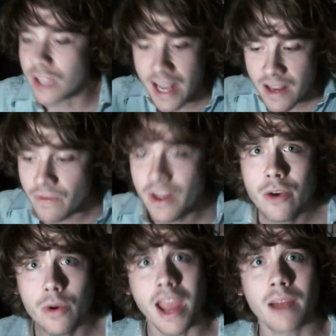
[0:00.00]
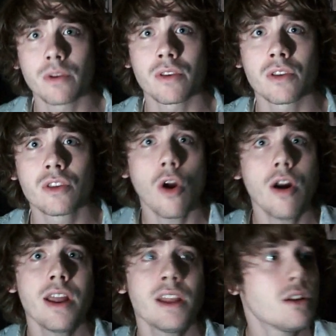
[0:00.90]
getting video cameras and
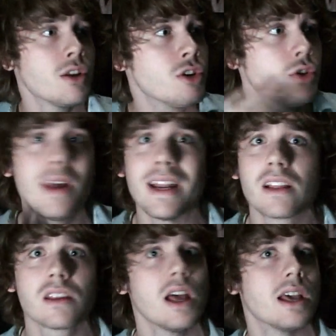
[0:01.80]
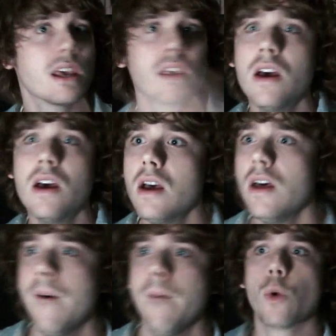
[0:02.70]
starting to do it, and it's like
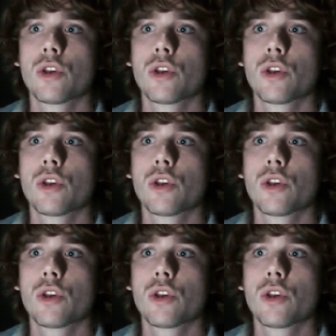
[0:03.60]
we're